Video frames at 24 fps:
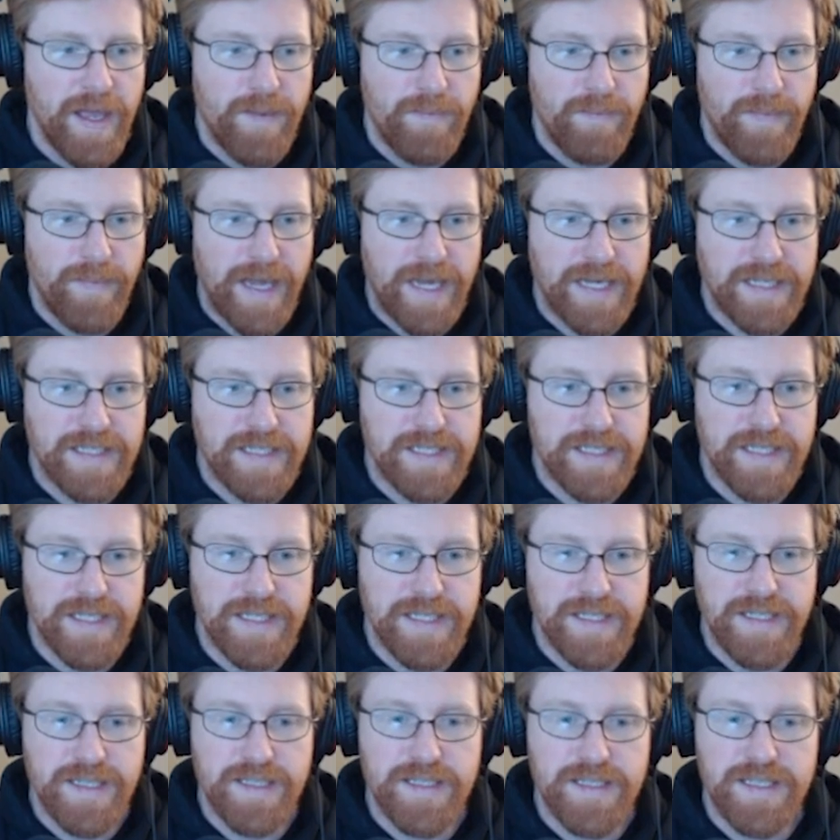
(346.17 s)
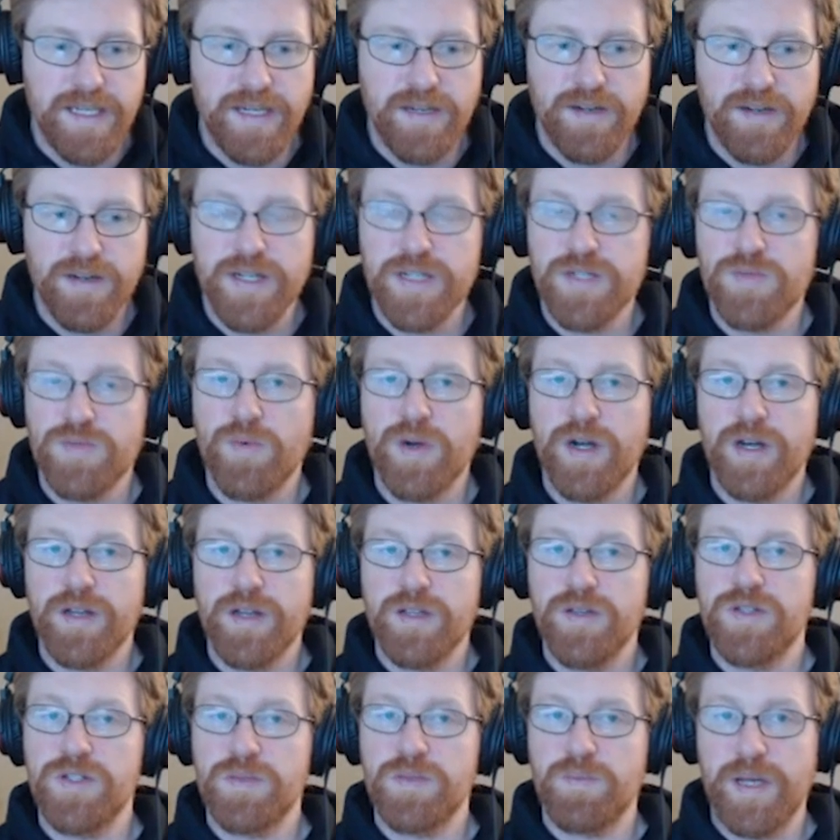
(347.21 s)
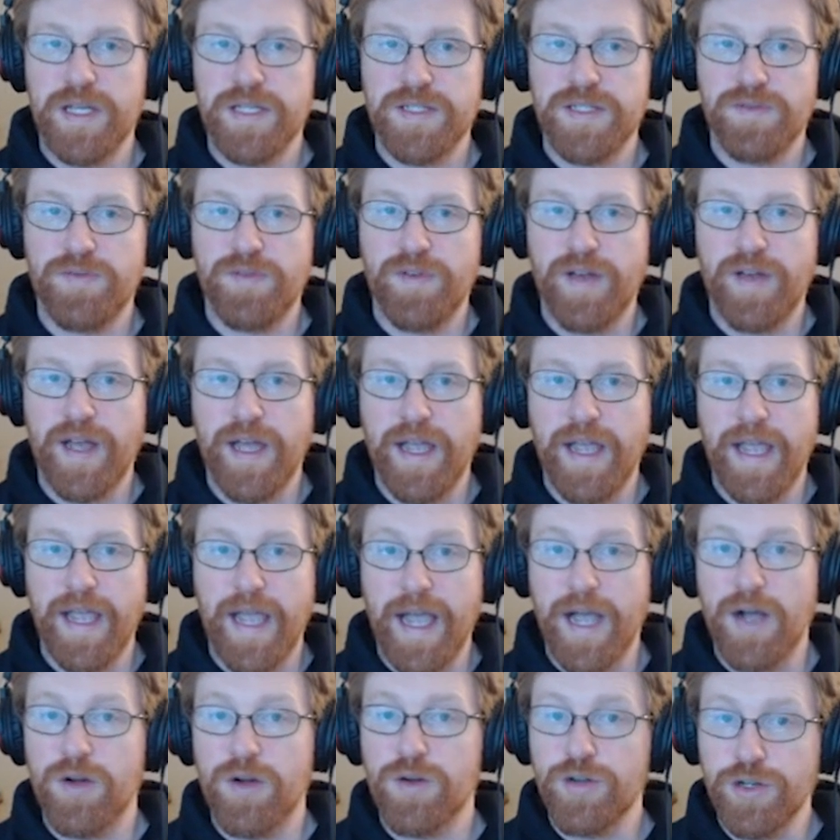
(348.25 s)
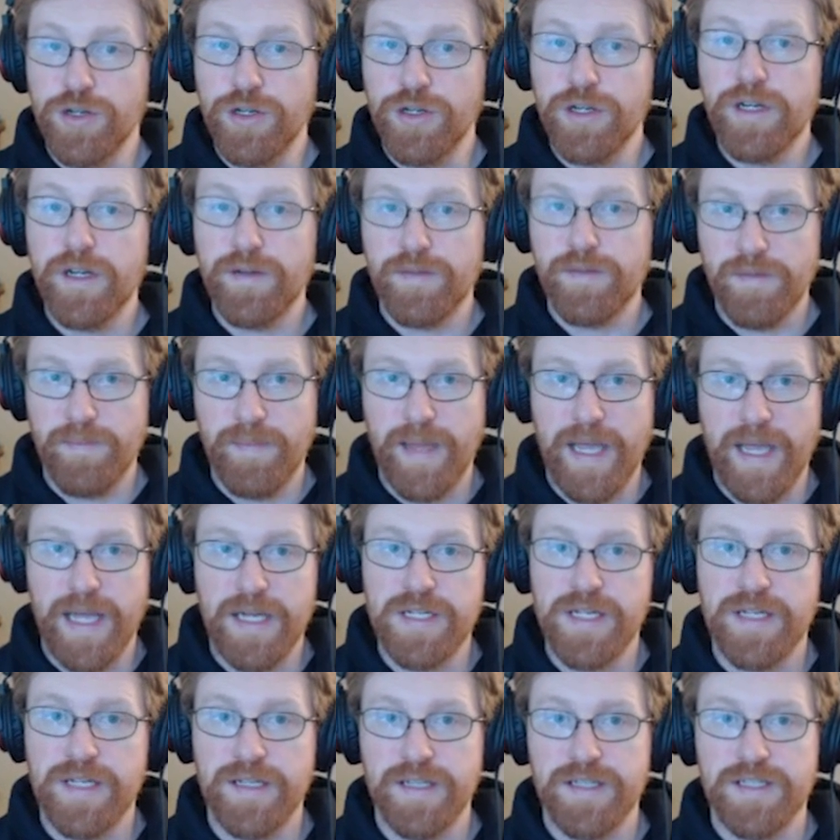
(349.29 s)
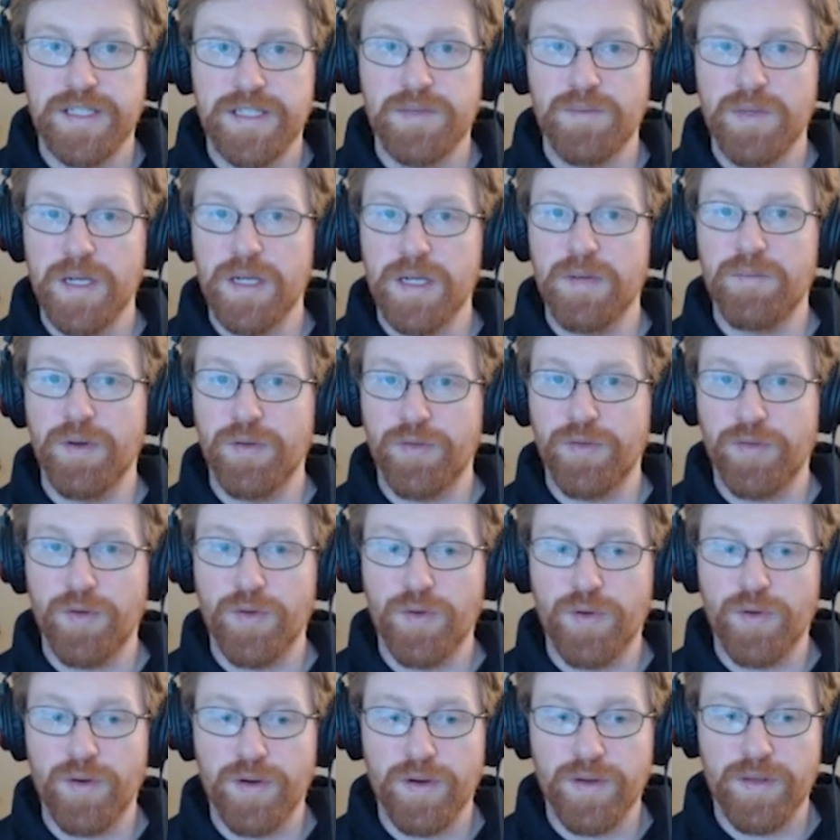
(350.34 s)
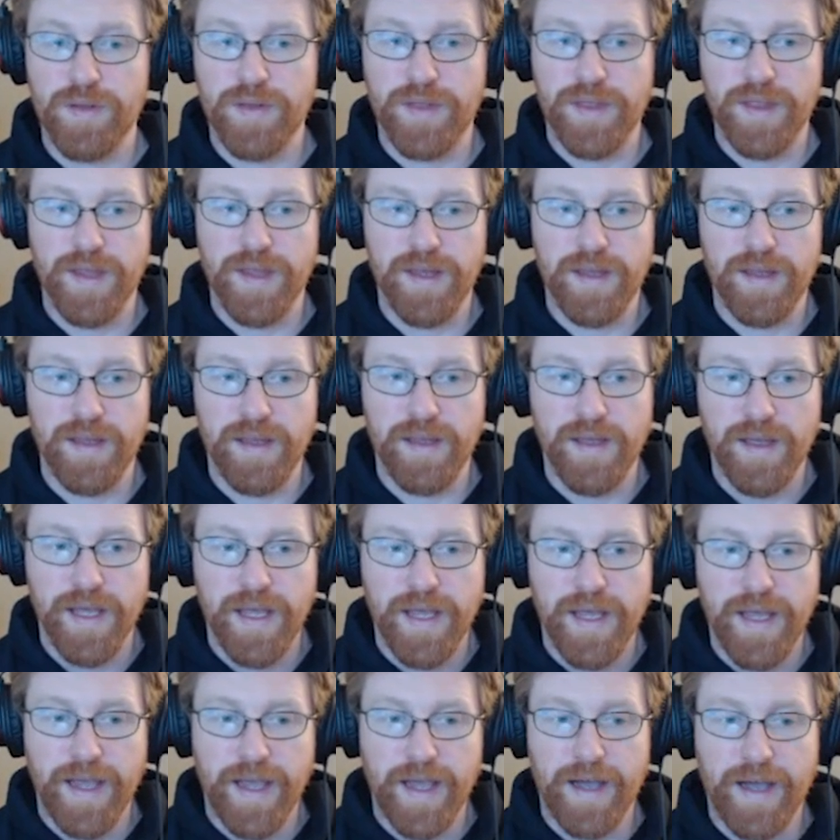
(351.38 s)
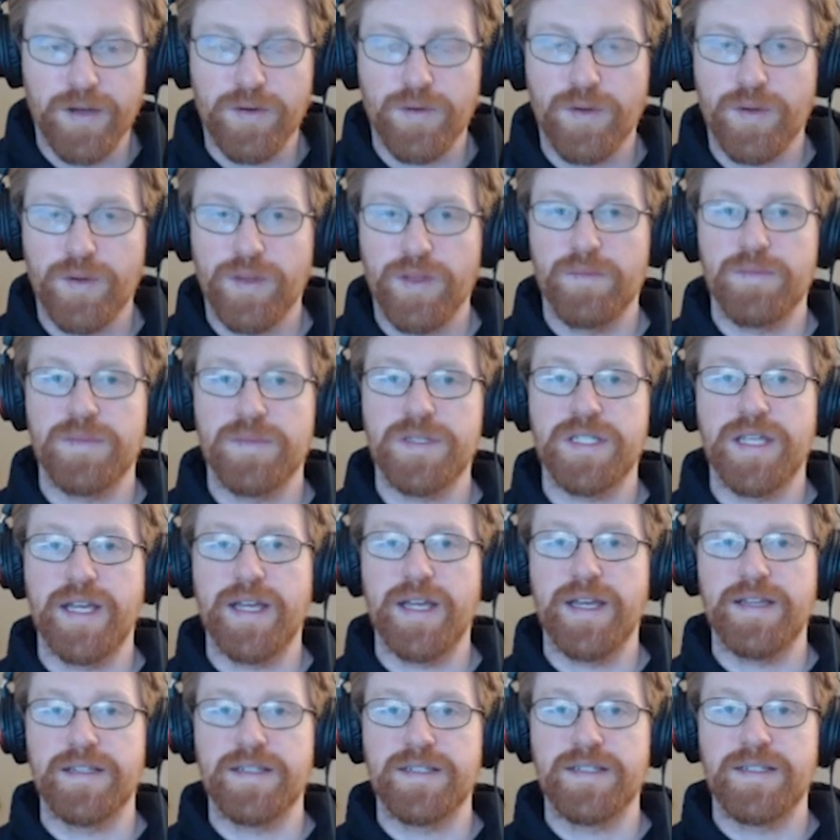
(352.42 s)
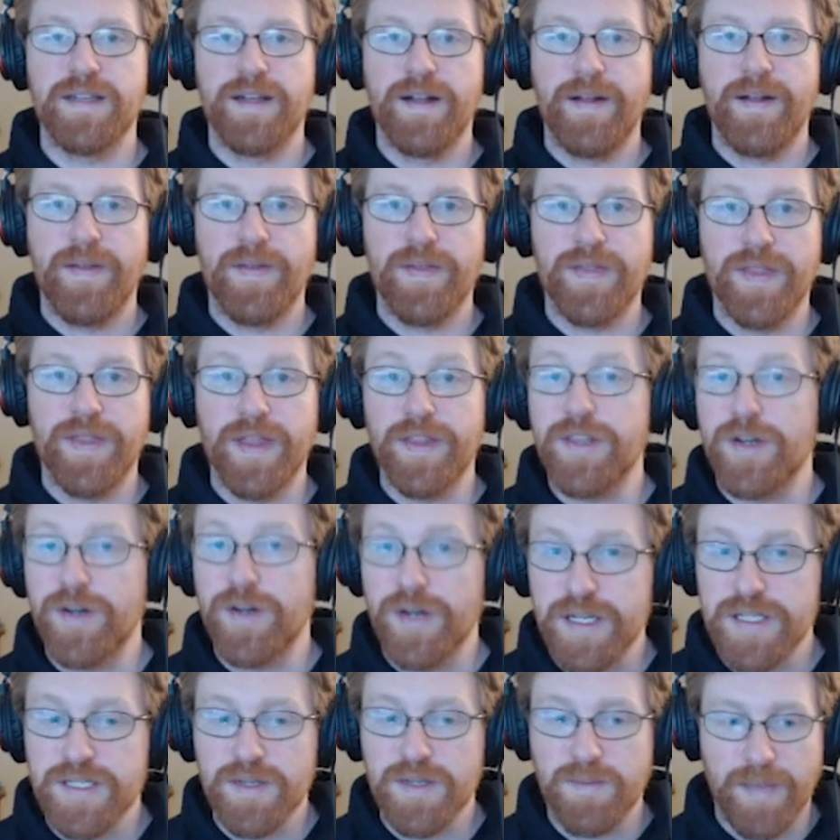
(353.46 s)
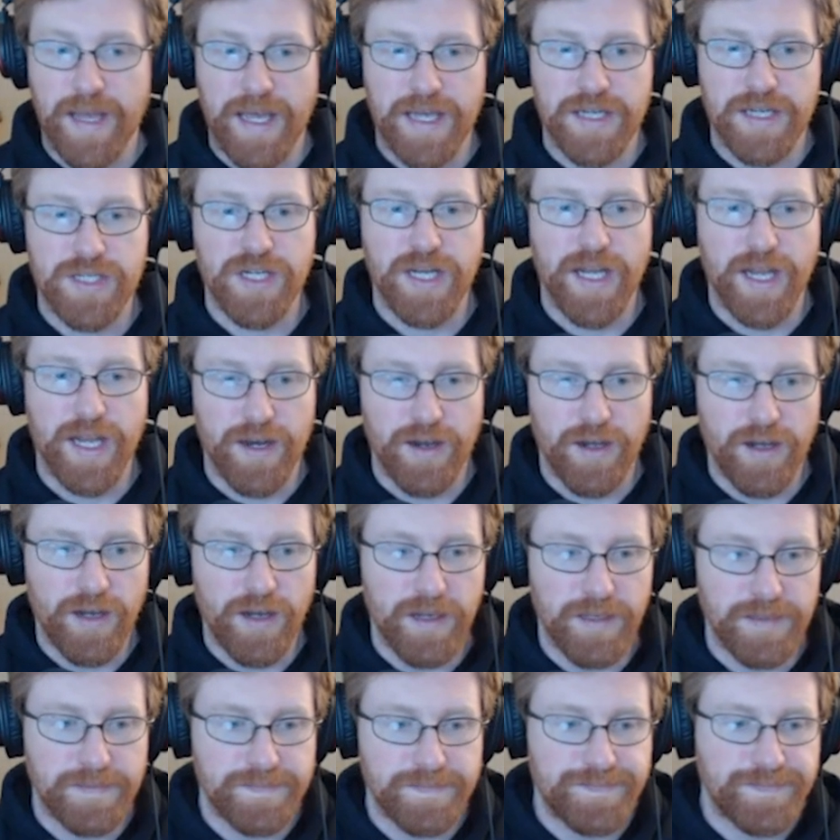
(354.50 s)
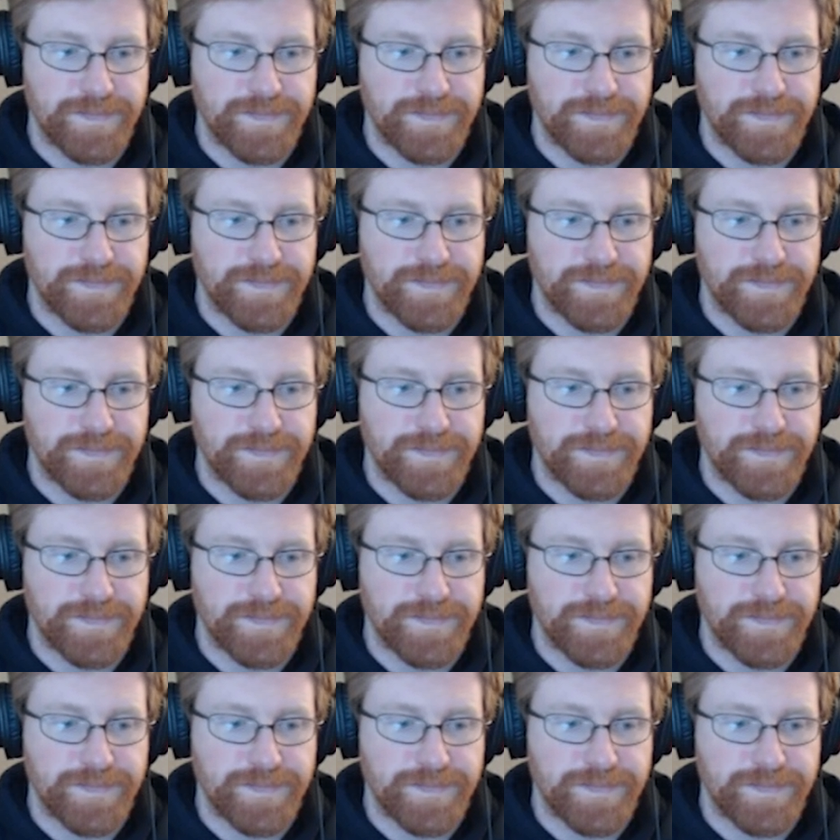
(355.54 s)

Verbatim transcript: Max distance here is where you specify how good of a match it needs to be before the algorithm says that there is a match at all.